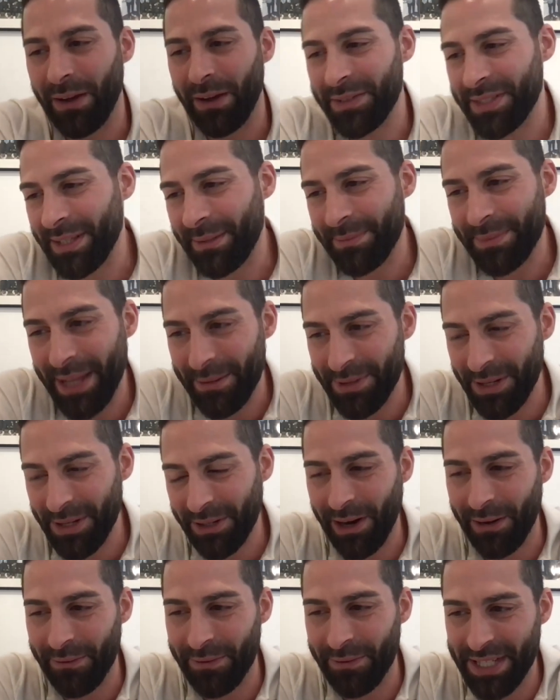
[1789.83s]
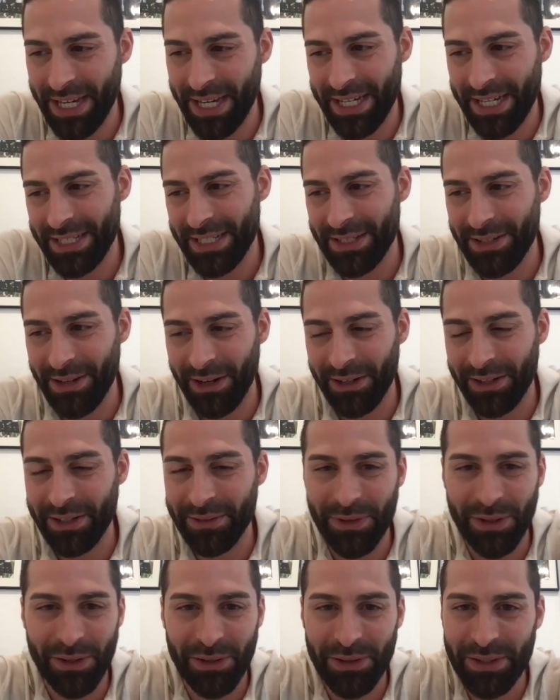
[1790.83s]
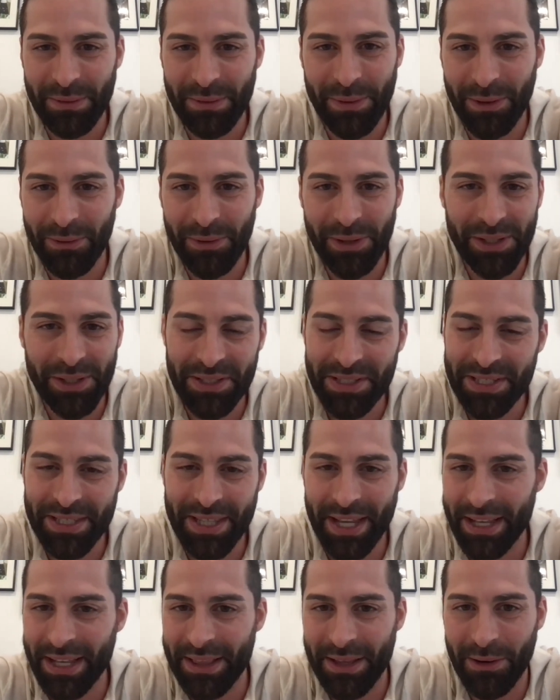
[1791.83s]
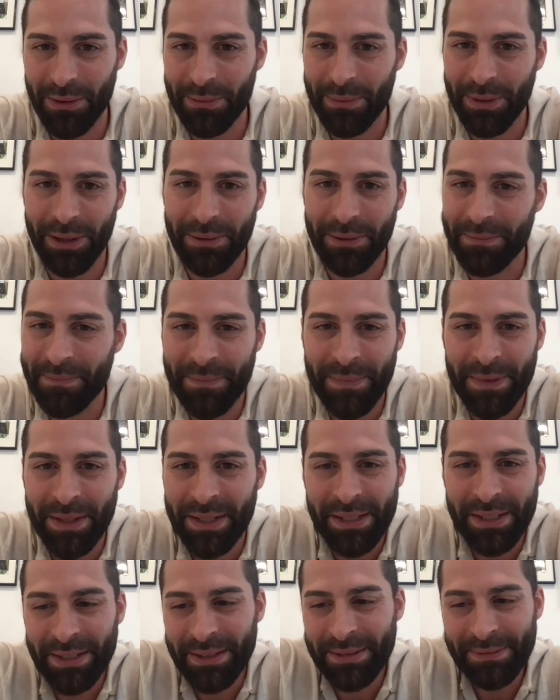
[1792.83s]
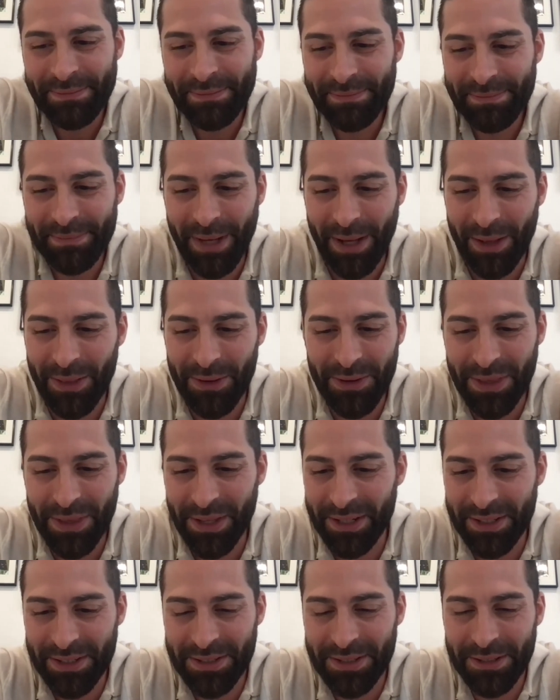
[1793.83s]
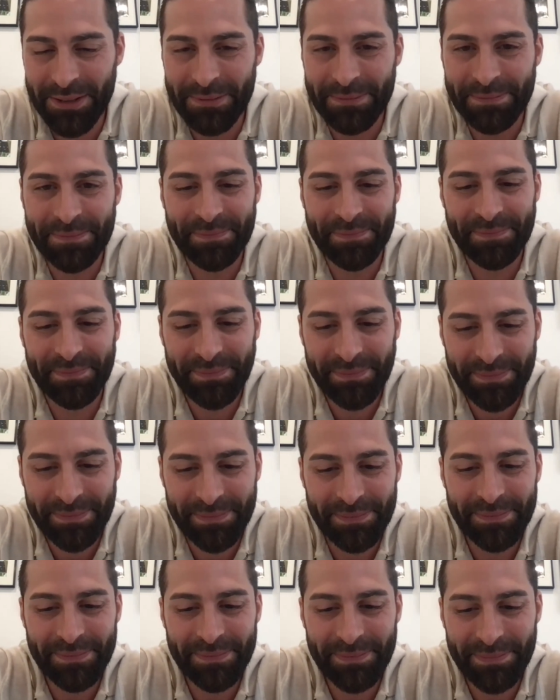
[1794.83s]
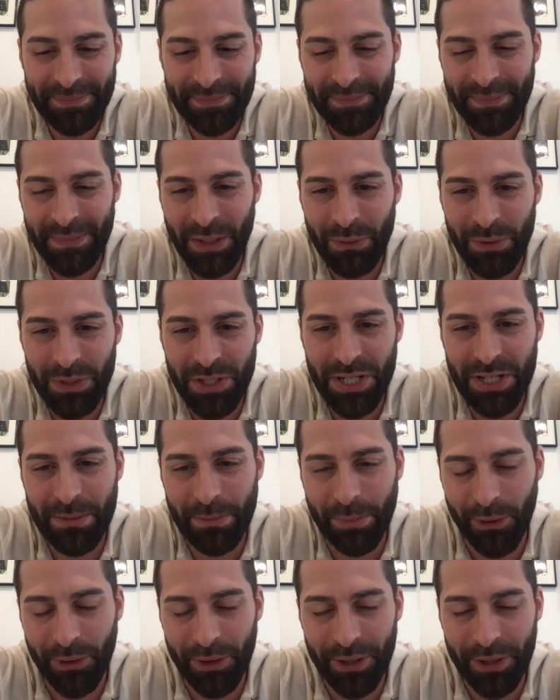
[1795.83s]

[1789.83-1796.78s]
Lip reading: sometimes our conversations aren't even only about real estate; they're about other things, which is important.